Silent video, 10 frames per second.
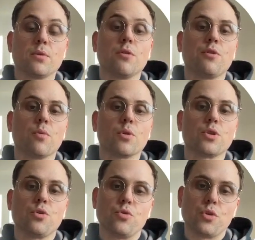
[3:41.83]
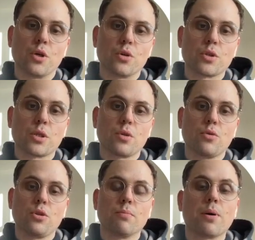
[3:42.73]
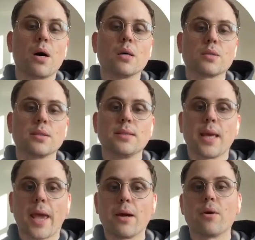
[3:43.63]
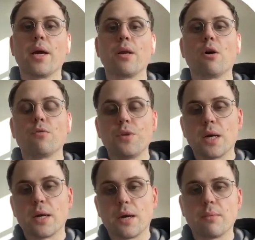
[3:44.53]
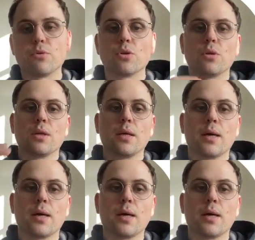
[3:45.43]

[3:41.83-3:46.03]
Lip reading: if you want to use those, you need to pass in the ARN of the IAM role